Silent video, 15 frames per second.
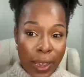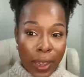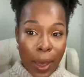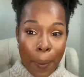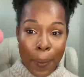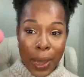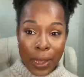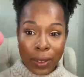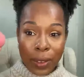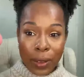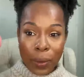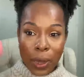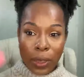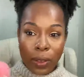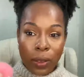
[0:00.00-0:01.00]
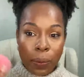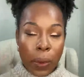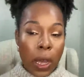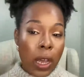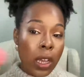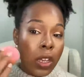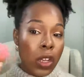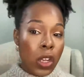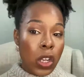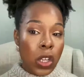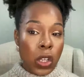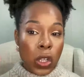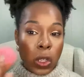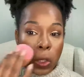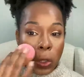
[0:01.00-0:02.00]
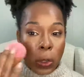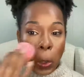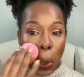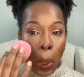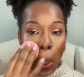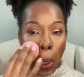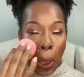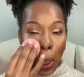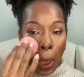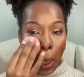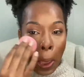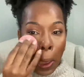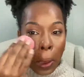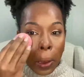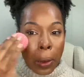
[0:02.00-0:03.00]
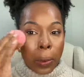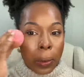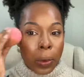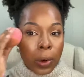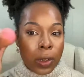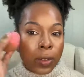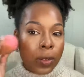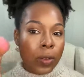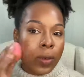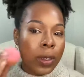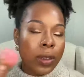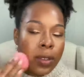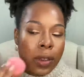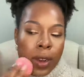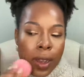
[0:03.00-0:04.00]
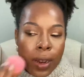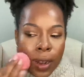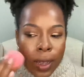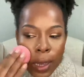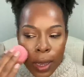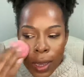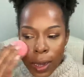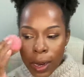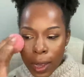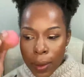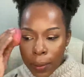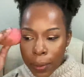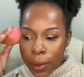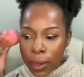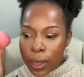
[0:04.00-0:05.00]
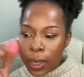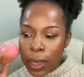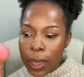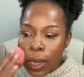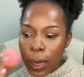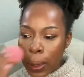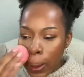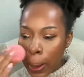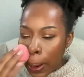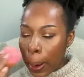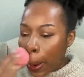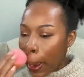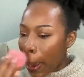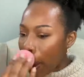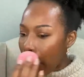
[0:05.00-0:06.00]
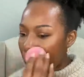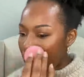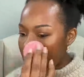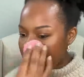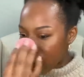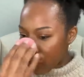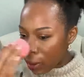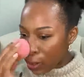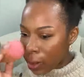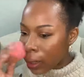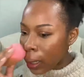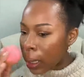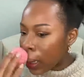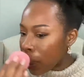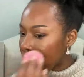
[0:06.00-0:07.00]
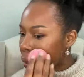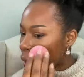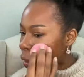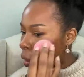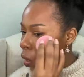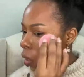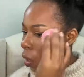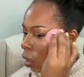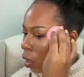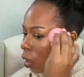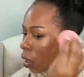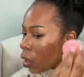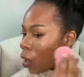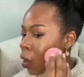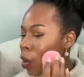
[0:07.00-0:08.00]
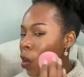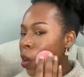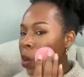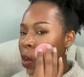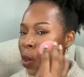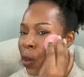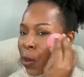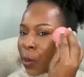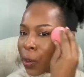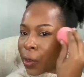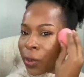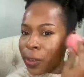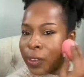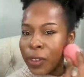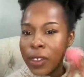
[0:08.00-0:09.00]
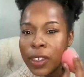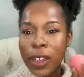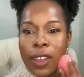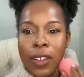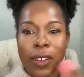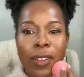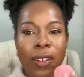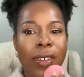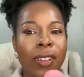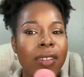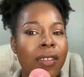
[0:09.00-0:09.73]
Come back to my sponge and just press the rest of that in and blend everything all together.